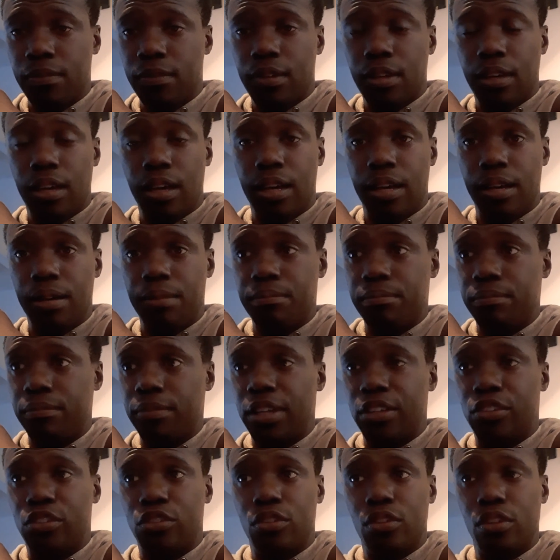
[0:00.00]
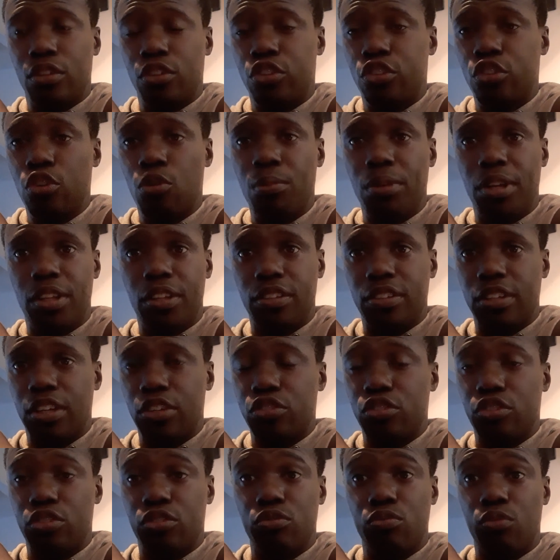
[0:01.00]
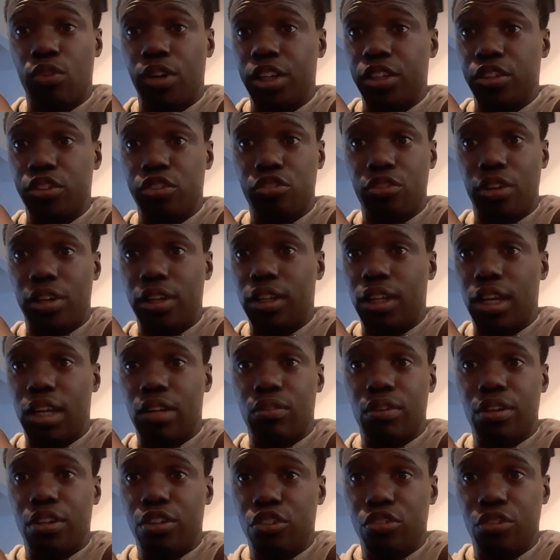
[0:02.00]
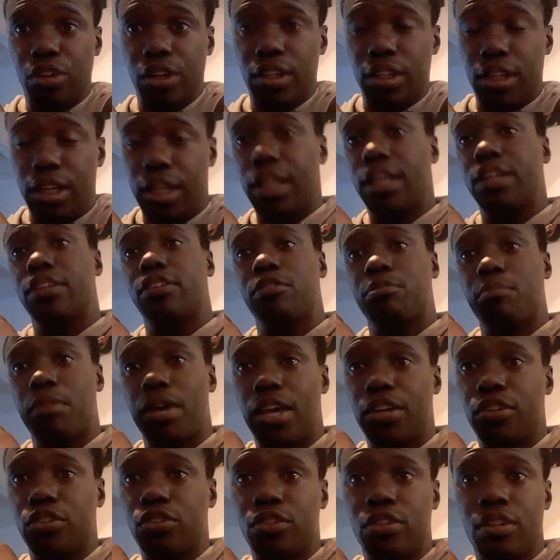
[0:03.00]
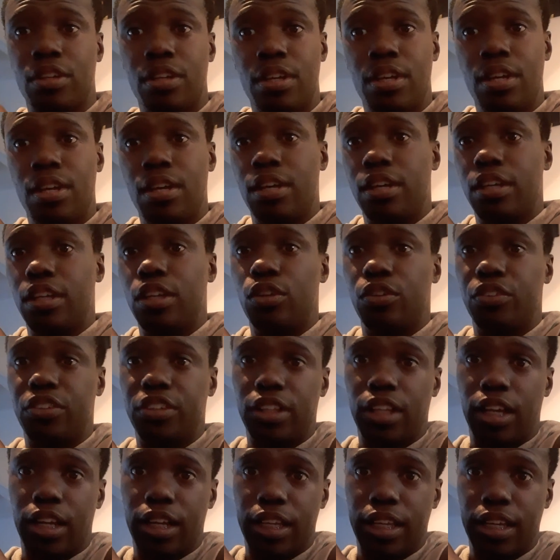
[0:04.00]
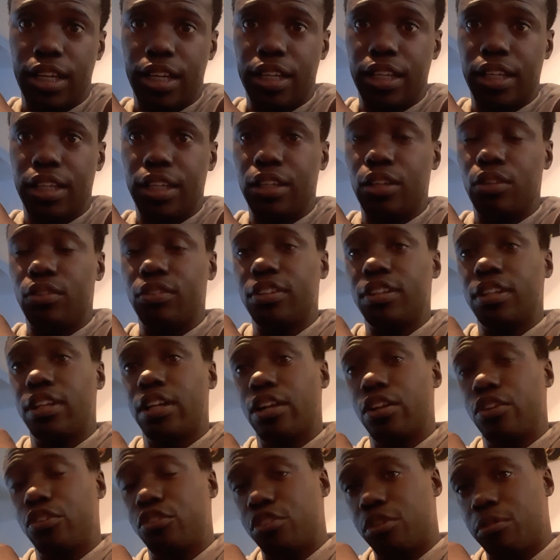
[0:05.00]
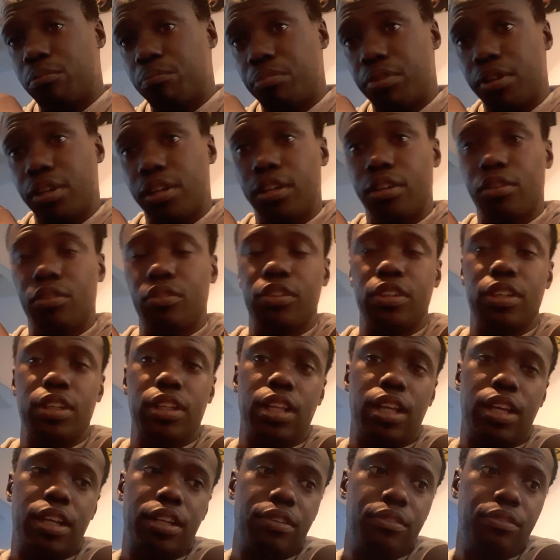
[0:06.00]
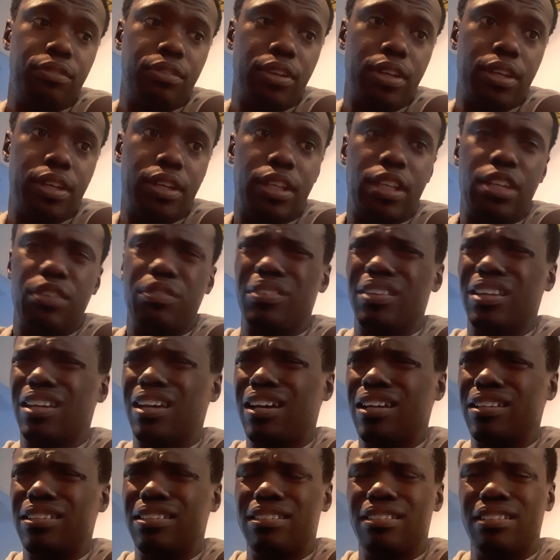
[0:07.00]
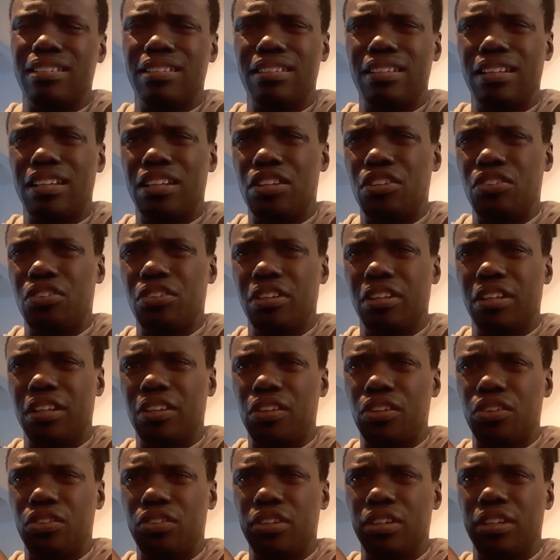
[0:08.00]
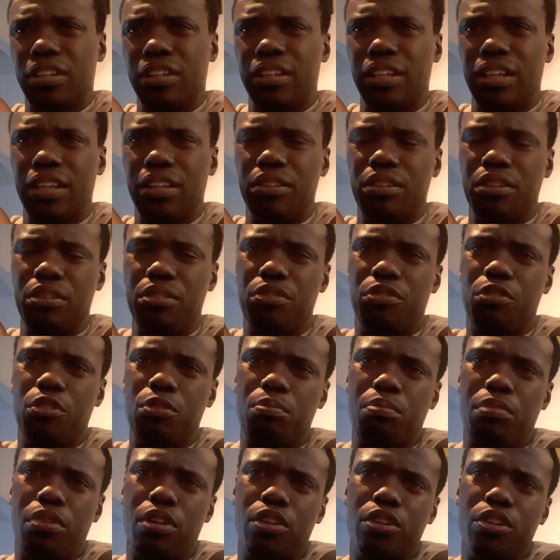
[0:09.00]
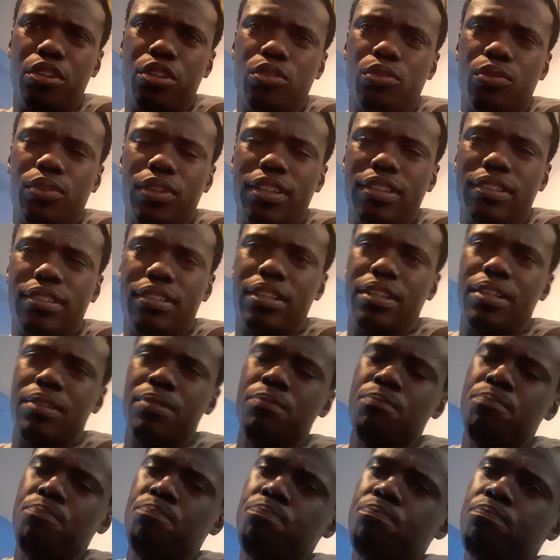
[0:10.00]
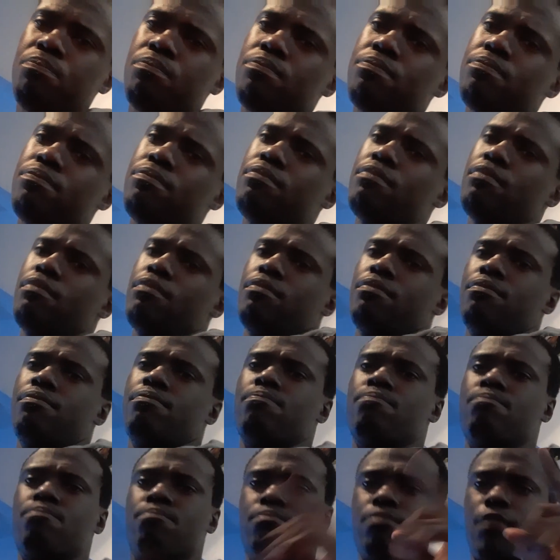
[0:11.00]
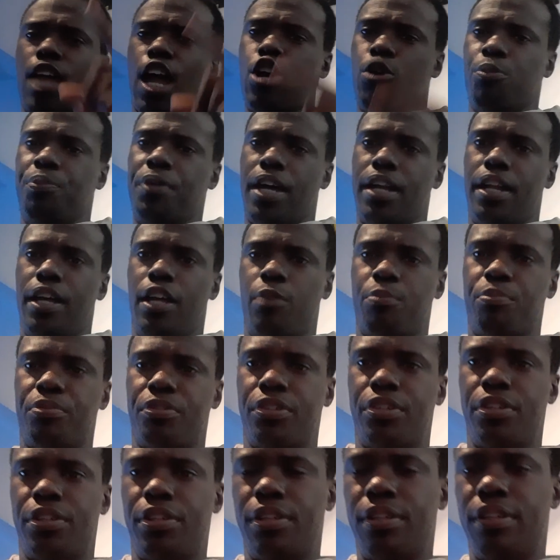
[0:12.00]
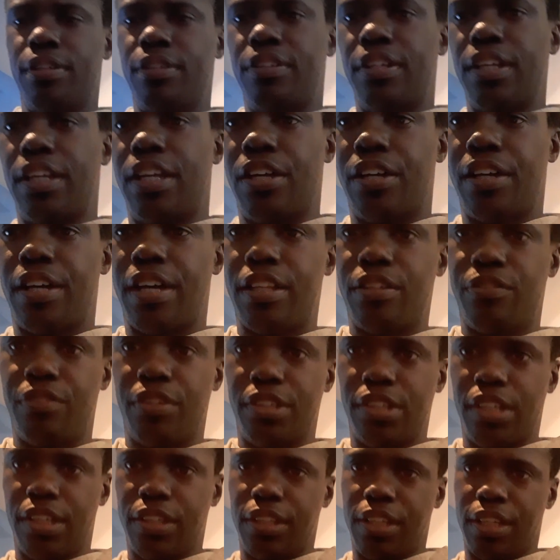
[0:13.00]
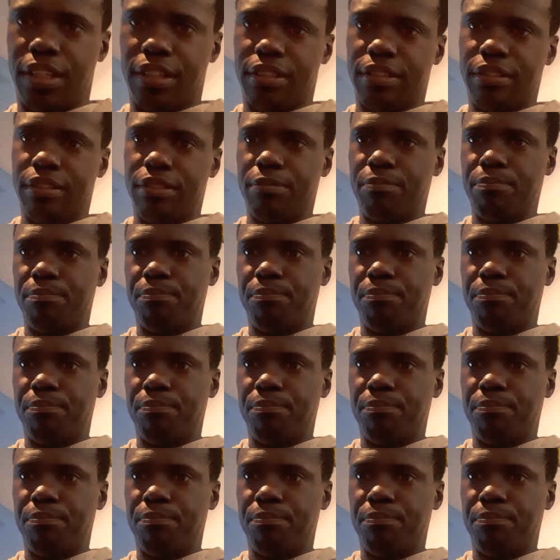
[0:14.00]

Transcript: It's so many of these guys just run in a straight line, get smashed. You don't see a lot of cutting, you don't see a lot of jumping, you don't see a lot of even the cuts and agility that you see in football. You don't really see. I hope that helps. Take care, guys. Vej Athletics.